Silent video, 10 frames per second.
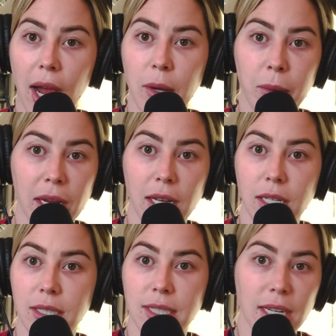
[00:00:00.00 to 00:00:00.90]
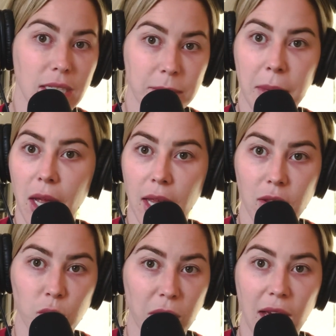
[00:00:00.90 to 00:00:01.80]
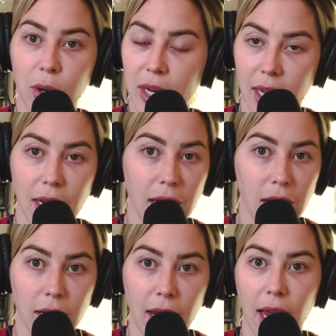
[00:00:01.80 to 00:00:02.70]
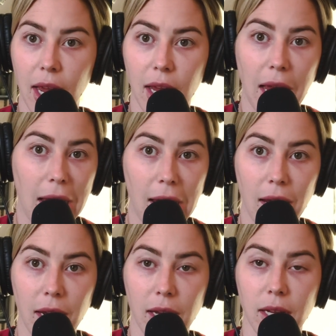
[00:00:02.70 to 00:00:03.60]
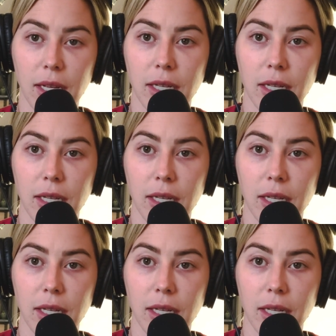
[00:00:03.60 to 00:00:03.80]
I went 6 months without getting a